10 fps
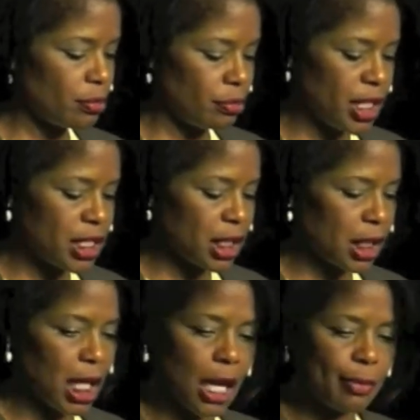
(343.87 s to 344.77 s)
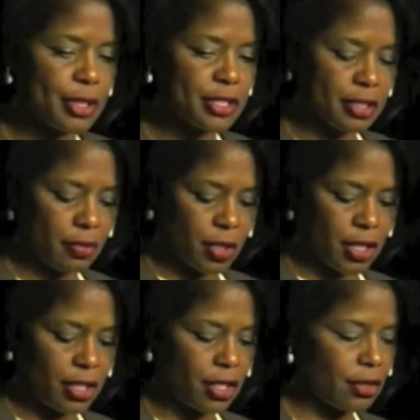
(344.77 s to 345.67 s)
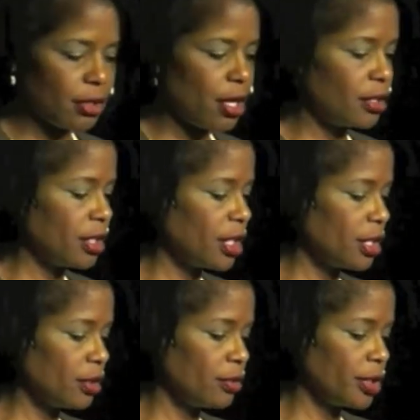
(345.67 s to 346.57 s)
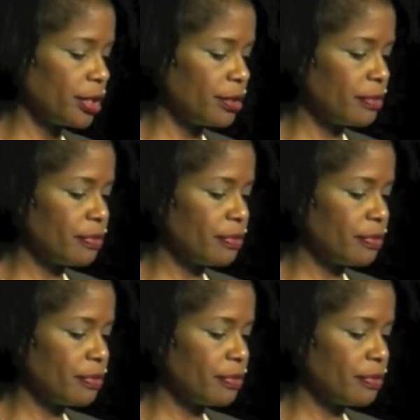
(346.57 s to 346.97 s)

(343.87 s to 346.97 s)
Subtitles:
basically opposite one another on the color wheel.